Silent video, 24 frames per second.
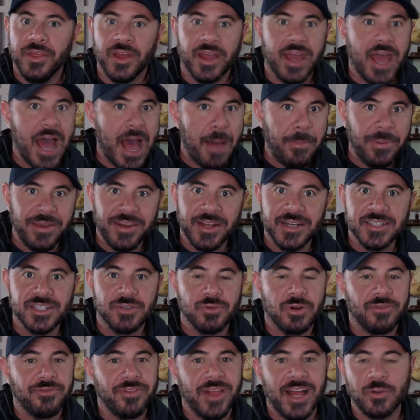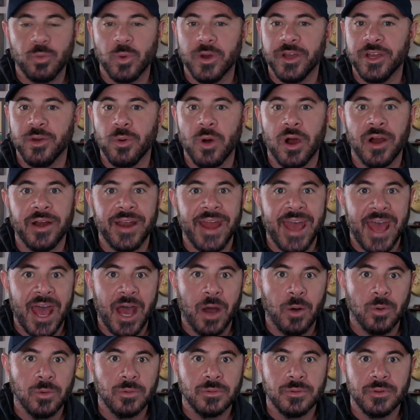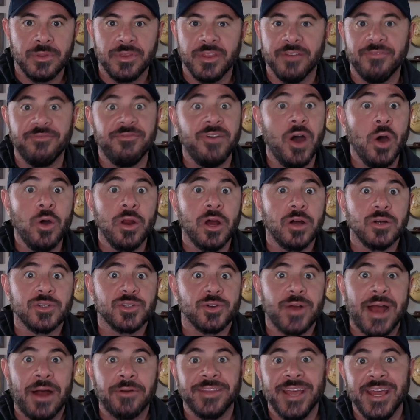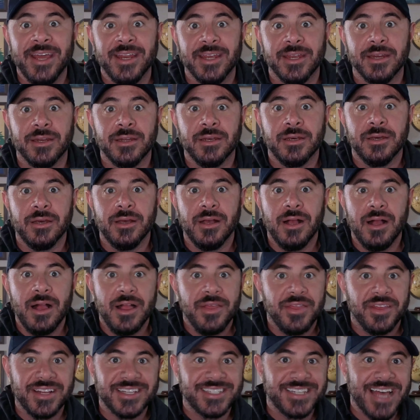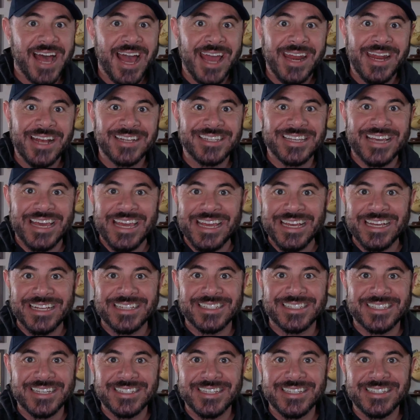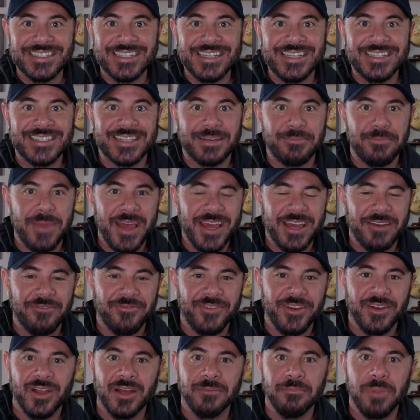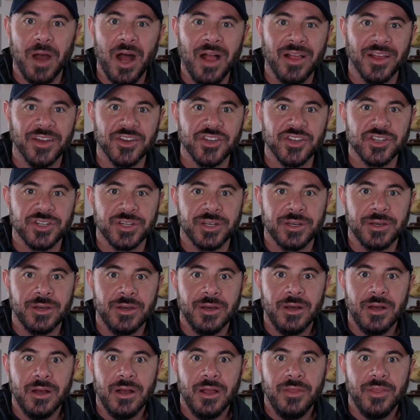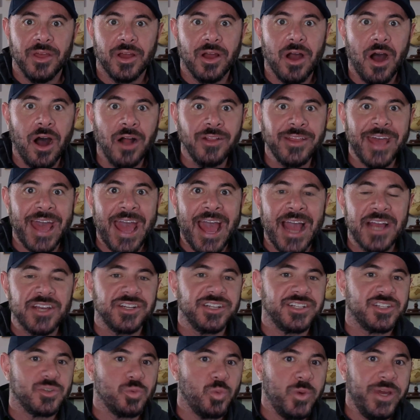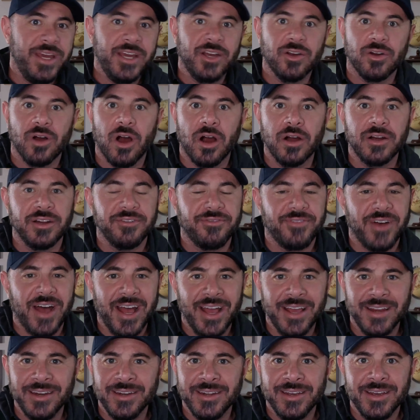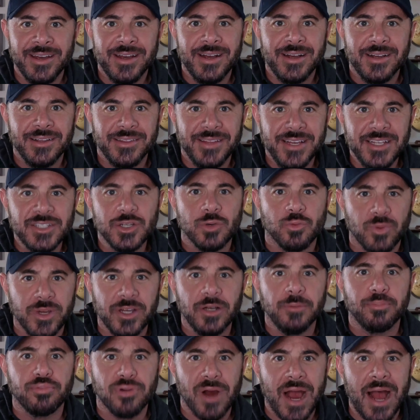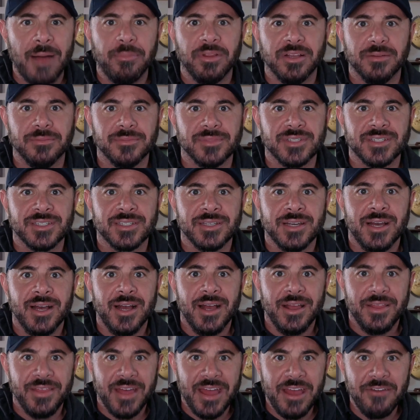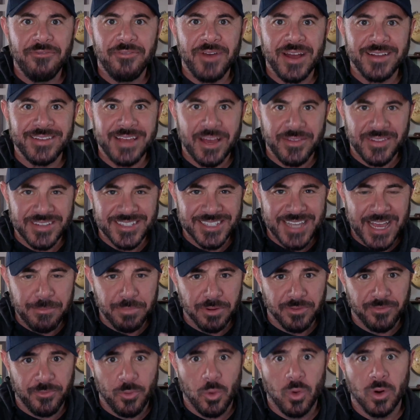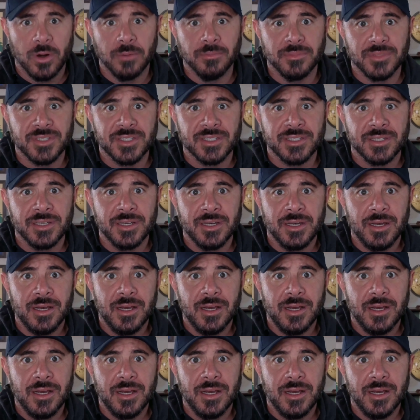The copy doesn't reflect where you are now. The photos are outdated. The design has inconsistencies that make it feel unpolished. The call to action is weak or hard to find. These are real problems. They affect how the site performs.